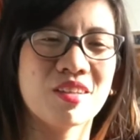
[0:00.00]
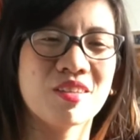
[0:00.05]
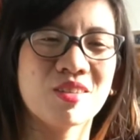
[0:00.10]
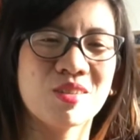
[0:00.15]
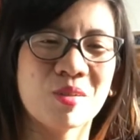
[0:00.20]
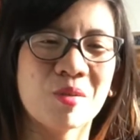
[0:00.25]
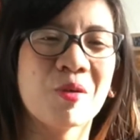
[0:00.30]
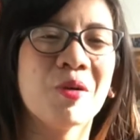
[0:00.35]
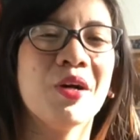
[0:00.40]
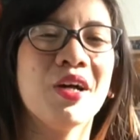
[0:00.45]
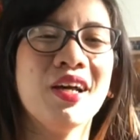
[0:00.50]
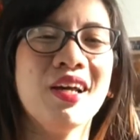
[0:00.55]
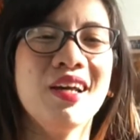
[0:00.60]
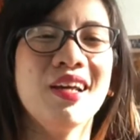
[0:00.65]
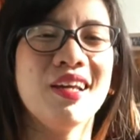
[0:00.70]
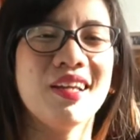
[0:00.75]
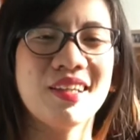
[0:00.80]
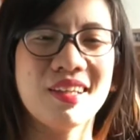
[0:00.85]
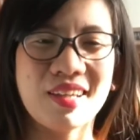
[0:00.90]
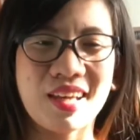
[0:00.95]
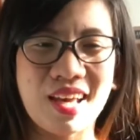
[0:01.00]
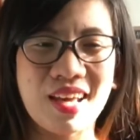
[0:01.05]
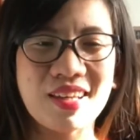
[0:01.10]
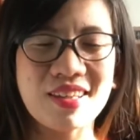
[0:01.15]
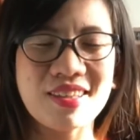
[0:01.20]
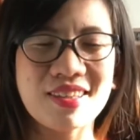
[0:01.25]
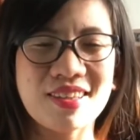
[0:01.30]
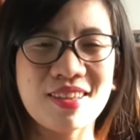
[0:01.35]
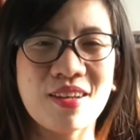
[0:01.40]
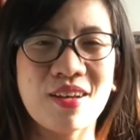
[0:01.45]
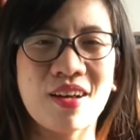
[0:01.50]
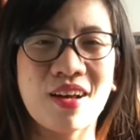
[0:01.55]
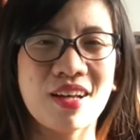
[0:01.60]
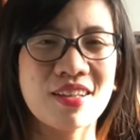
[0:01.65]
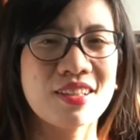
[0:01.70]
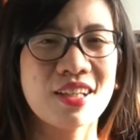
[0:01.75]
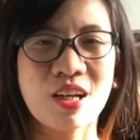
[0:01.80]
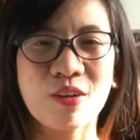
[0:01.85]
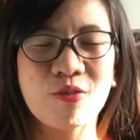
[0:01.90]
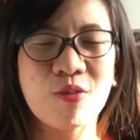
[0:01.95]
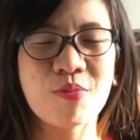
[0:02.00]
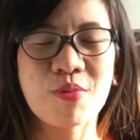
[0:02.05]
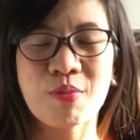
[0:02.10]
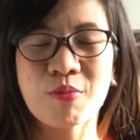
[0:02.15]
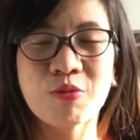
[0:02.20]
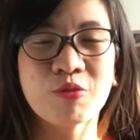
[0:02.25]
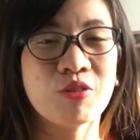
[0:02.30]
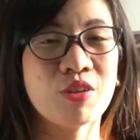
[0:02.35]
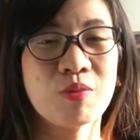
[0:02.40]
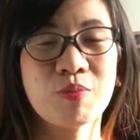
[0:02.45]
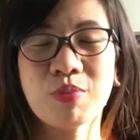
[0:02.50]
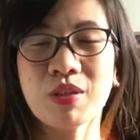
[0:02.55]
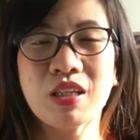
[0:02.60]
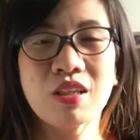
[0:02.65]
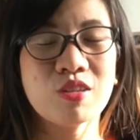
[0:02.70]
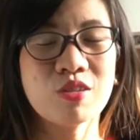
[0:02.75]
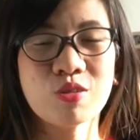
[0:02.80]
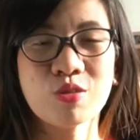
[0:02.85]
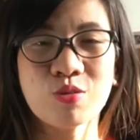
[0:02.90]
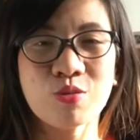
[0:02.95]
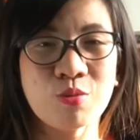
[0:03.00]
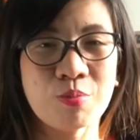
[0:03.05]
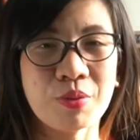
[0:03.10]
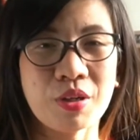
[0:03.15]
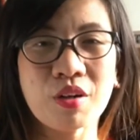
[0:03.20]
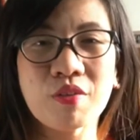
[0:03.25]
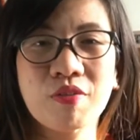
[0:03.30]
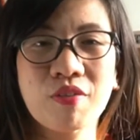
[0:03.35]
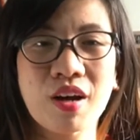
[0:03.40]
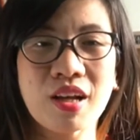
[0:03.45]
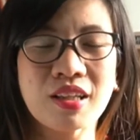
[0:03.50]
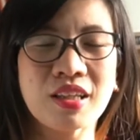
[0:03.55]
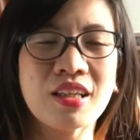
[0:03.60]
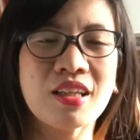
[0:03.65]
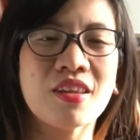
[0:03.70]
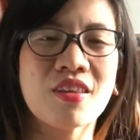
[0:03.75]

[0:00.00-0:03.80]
So yes, aside from the movie being super funny,